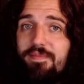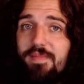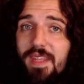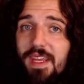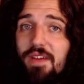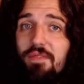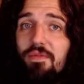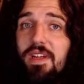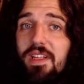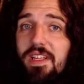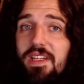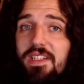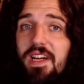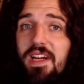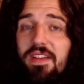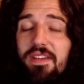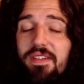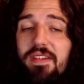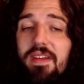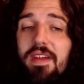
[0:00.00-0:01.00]
It really
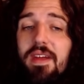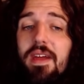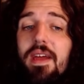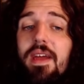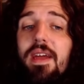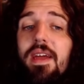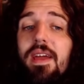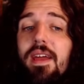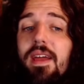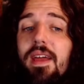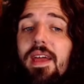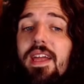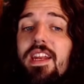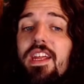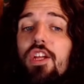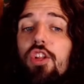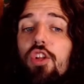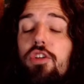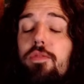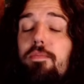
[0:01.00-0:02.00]
does. And
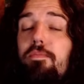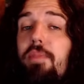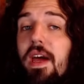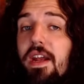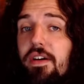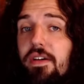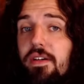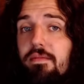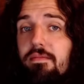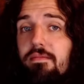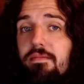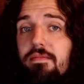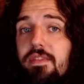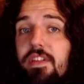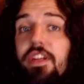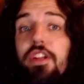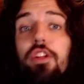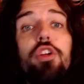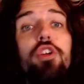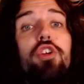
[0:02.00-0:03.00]
he looked better.
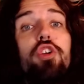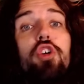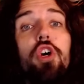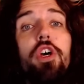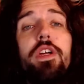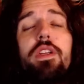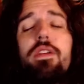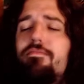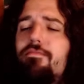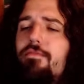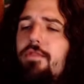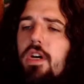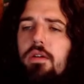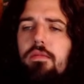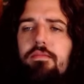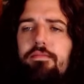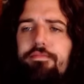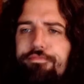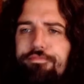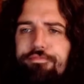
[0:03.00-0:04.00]
Did he look good? No.
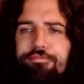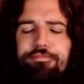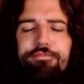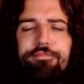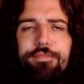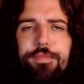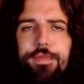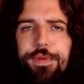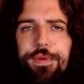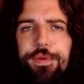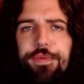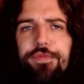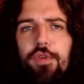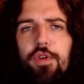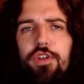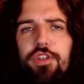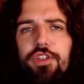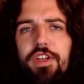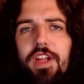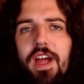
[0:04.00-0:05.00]

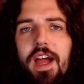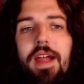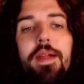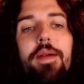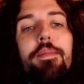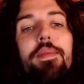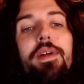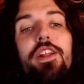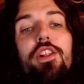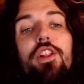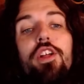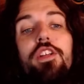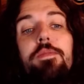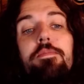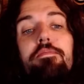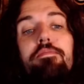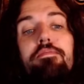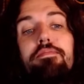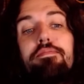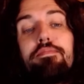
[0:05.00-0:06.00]
Unfortunately not. But it looked
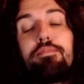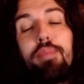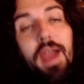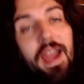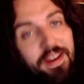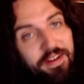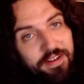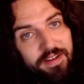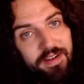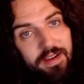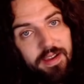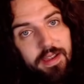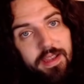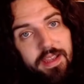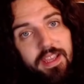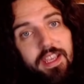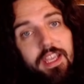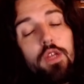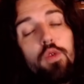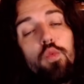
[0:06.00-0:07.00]
better,
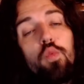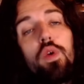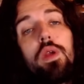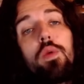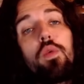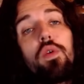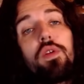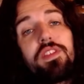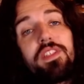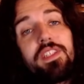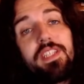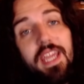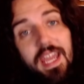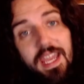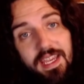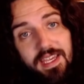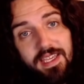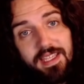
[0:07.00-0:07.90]
and we will take